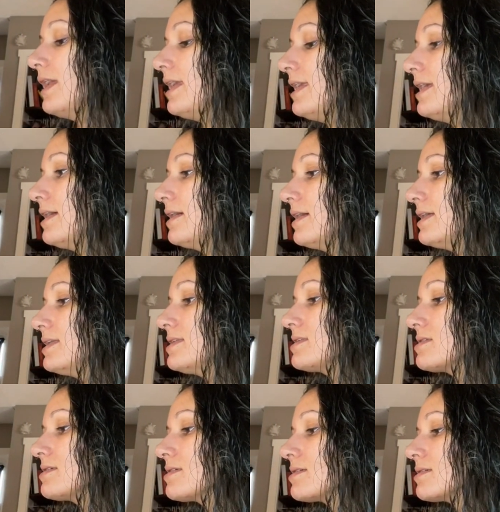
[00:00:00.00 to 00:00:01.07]

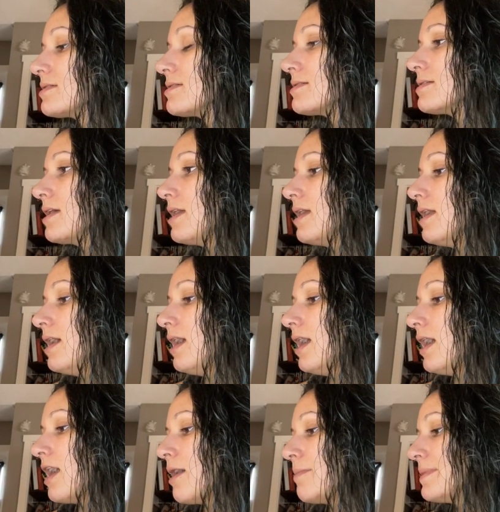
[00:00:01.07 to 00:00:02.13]
and
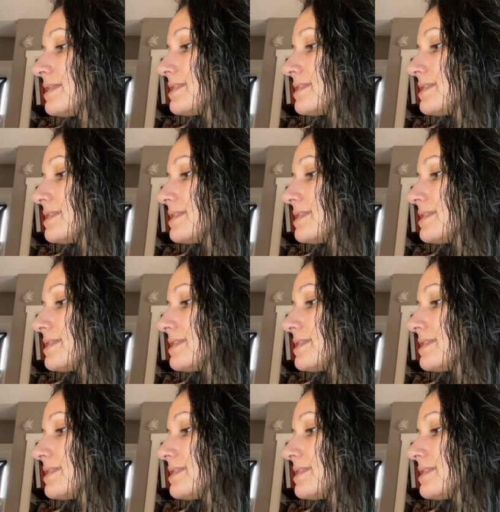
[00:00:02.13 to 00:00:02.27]
um,